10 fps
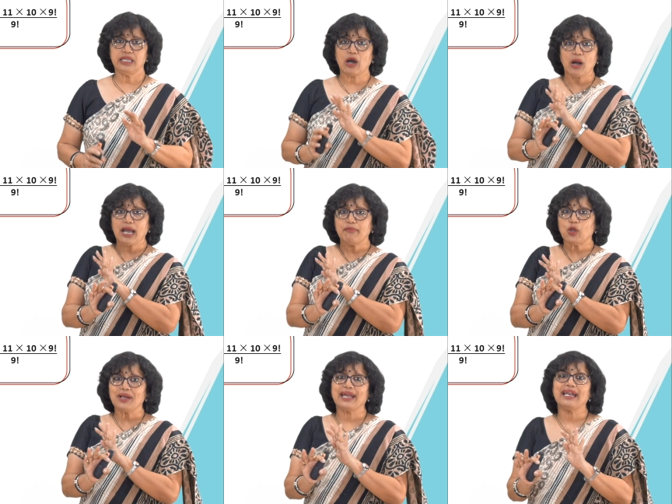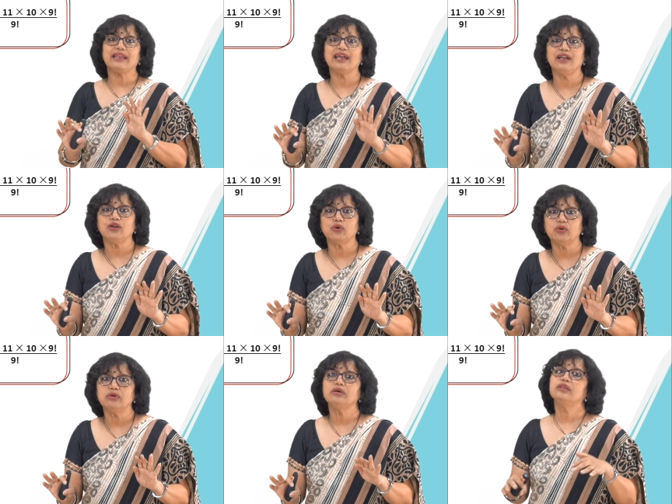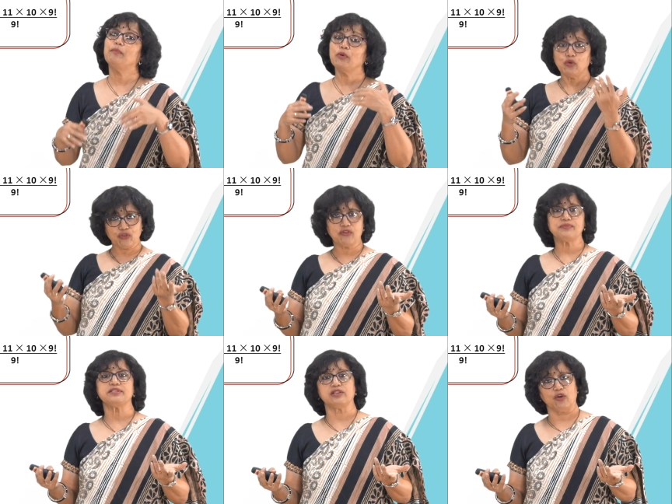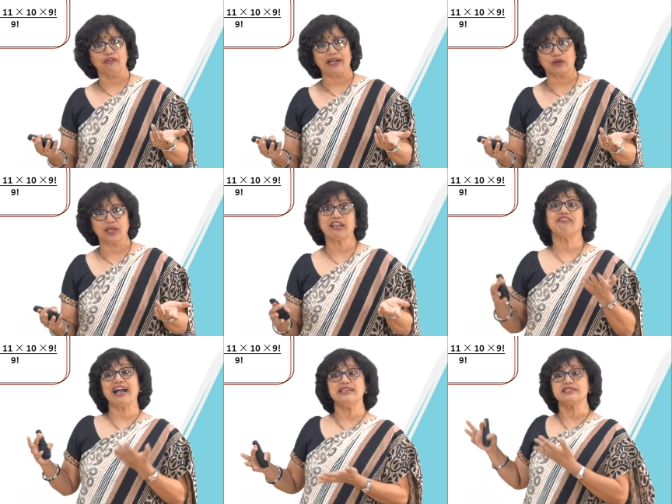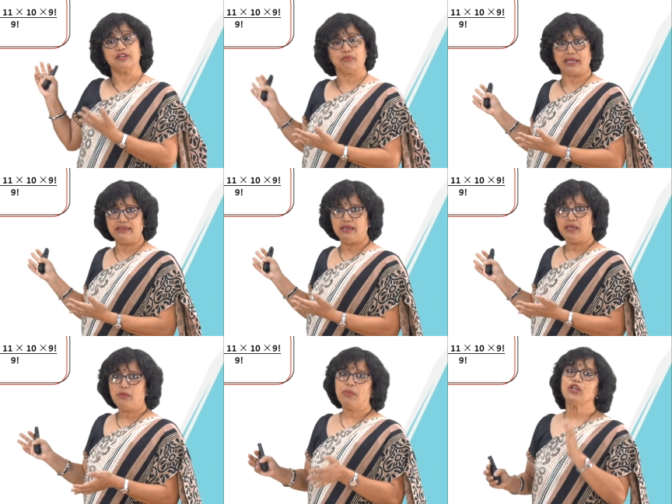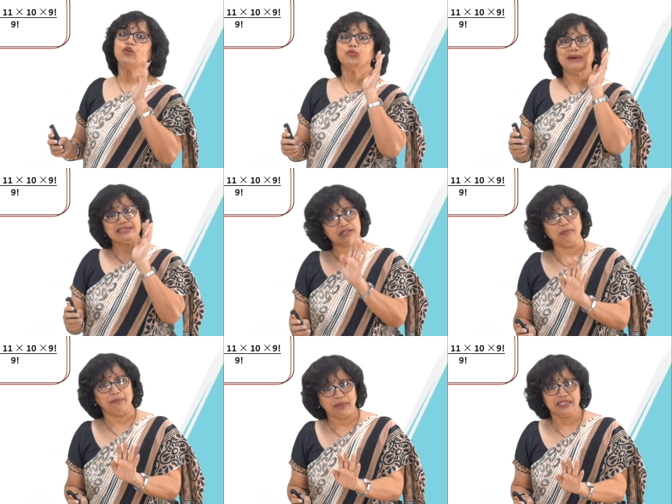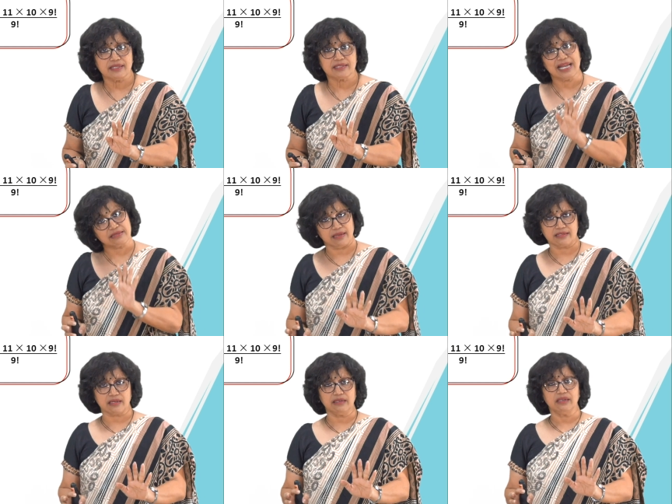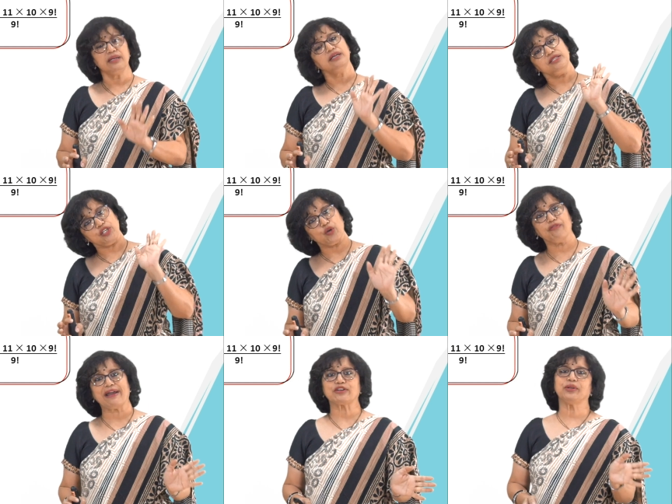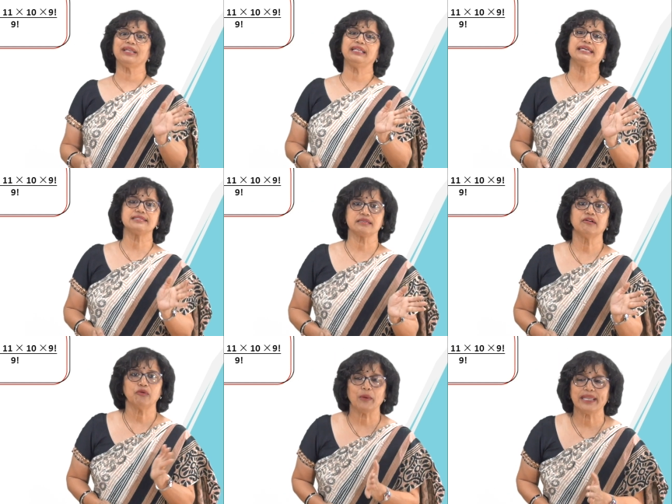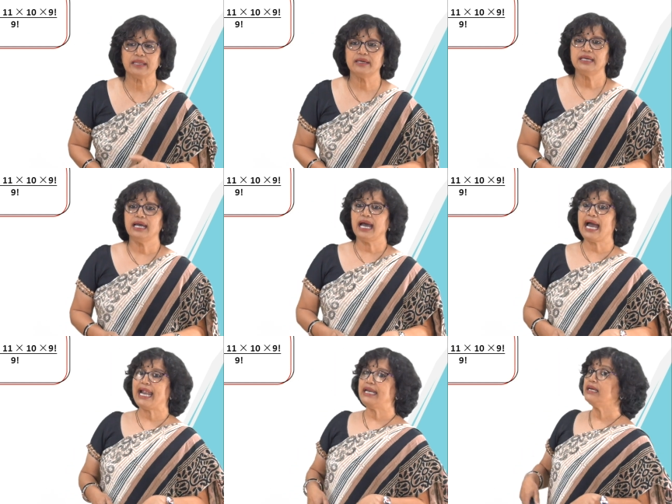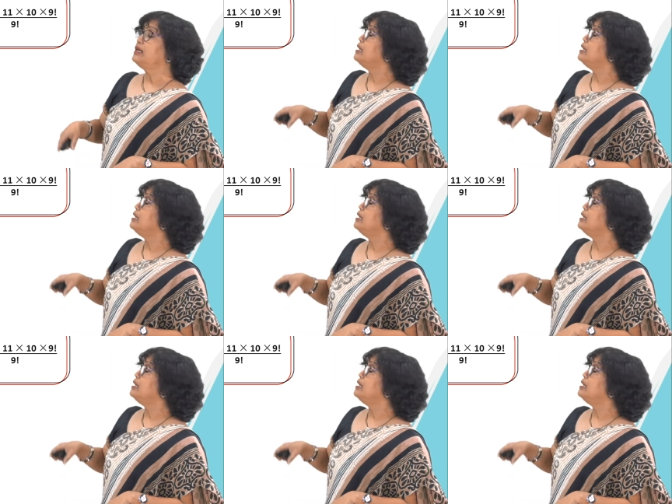Now, I'm not getting into the proof of 0 factorial. Why is it 1? But you must remember this as a result. 0 factorial is 1. And